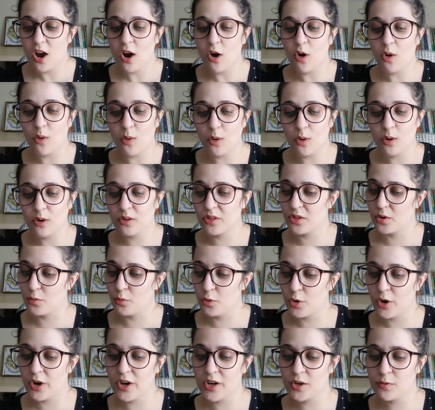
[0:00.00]
or the
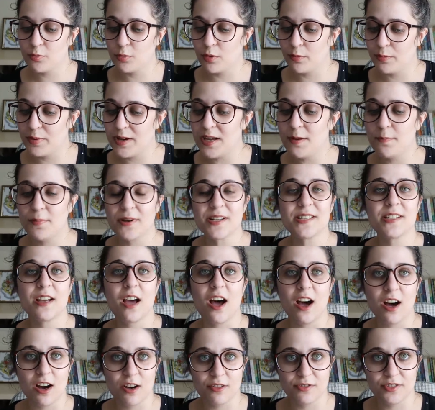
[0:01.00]
word will be but
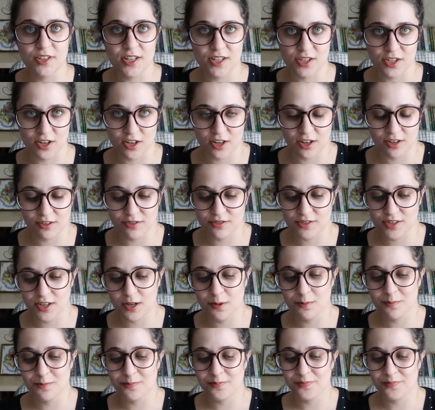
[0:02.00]
half deserved."